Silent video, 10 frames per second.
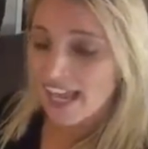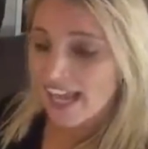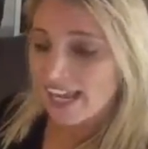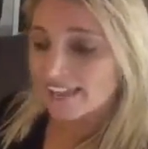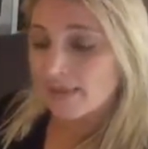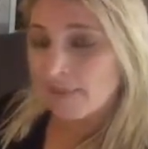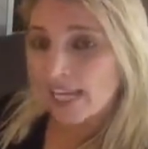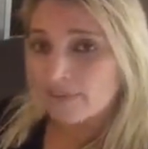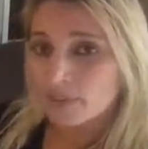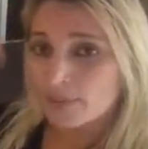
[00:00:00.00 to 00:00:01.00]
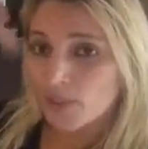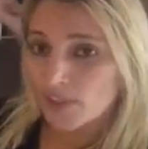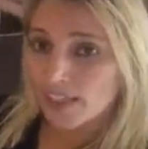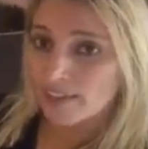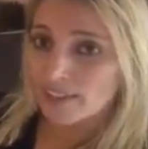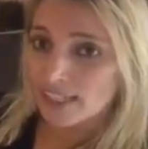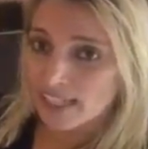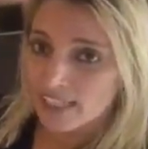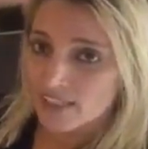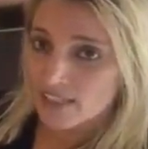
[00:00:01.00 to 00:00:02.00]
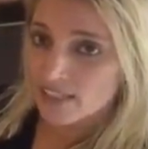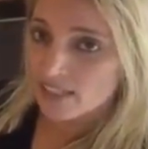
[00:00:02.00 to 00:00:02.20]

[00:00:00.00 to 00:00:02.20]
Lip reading: and they may have some urinary leakage.